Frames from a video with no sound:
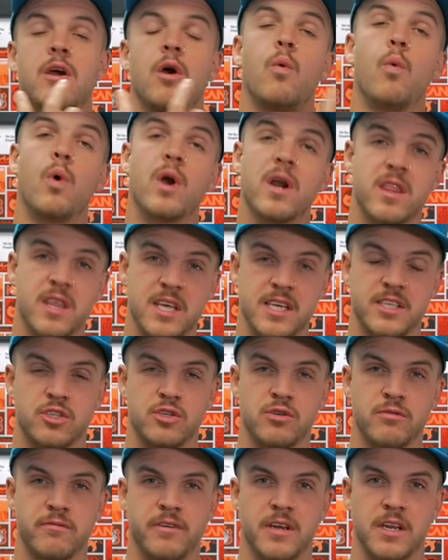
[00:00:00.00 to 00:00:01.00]
one of these
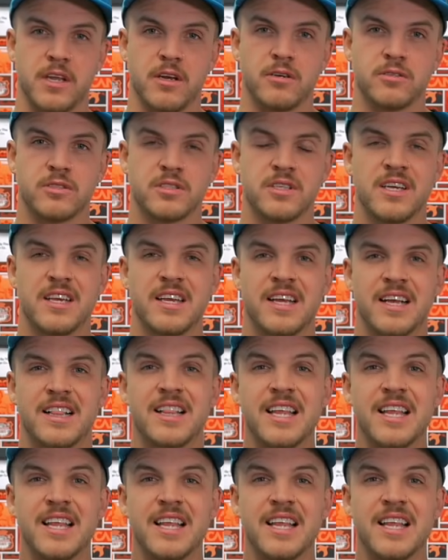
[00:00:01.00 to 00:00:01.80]
two videos.